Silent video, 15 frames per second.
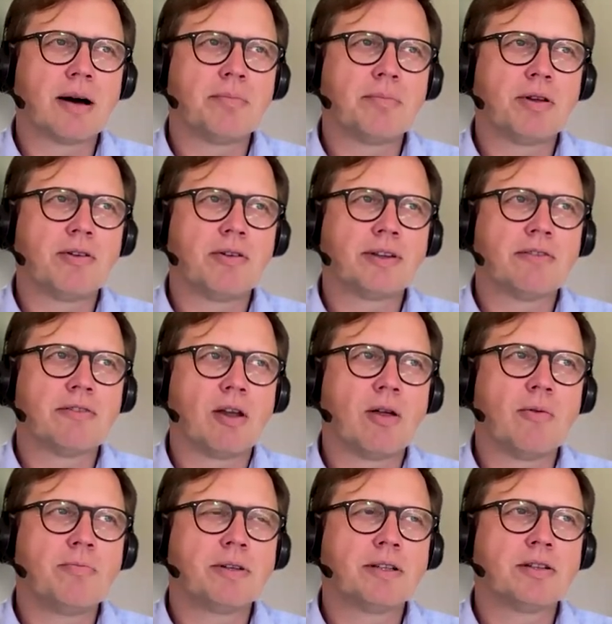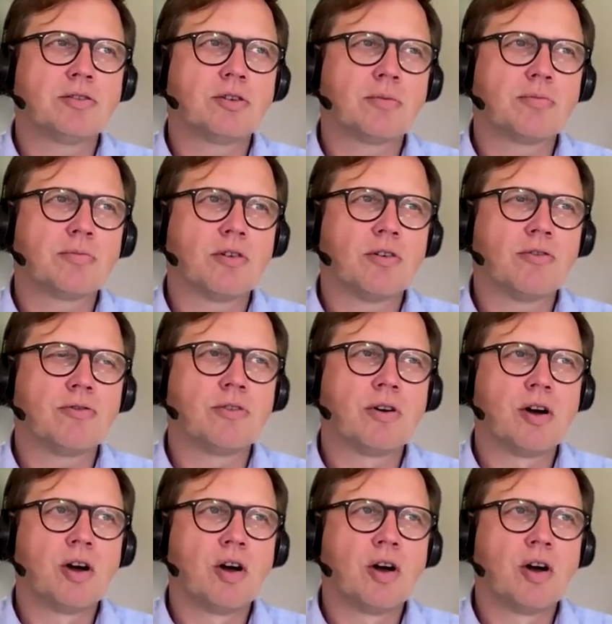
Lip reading: couple of development in terms of